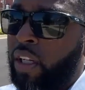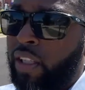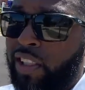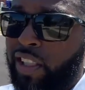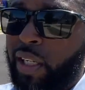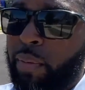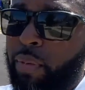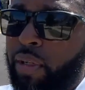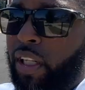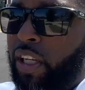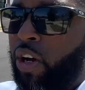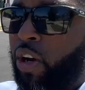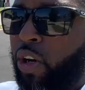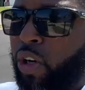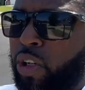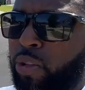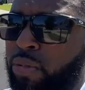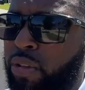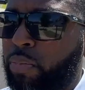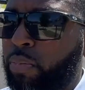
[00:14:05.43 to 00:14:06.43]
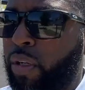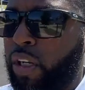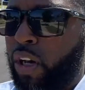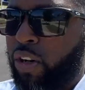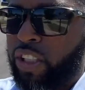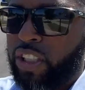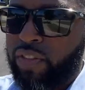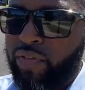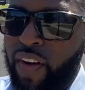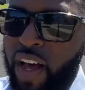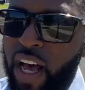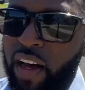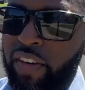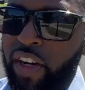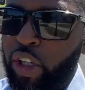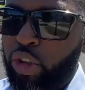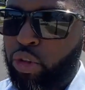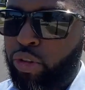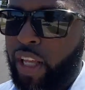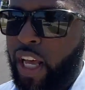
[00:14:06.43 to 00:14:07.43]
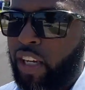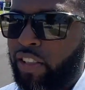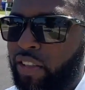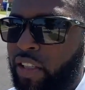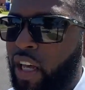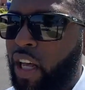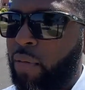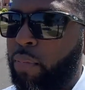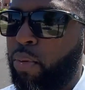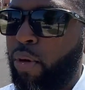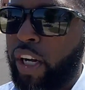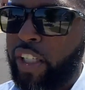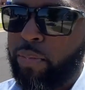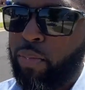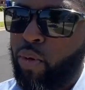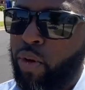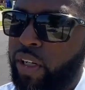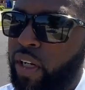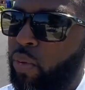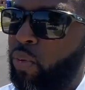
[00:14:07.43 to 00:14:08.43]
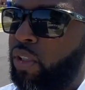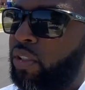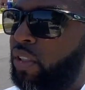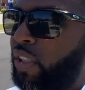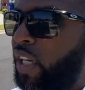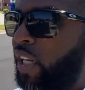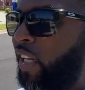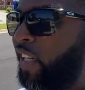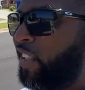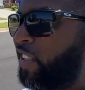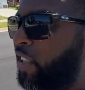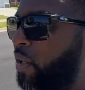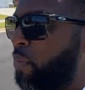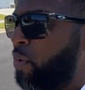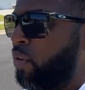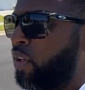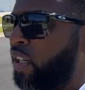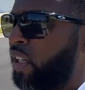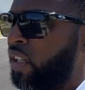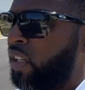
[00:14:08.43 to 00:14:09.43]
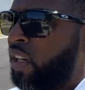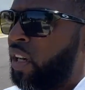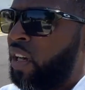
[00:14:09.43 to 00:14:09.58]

Typically, homes below this $500,000 price point that we're seeing in this community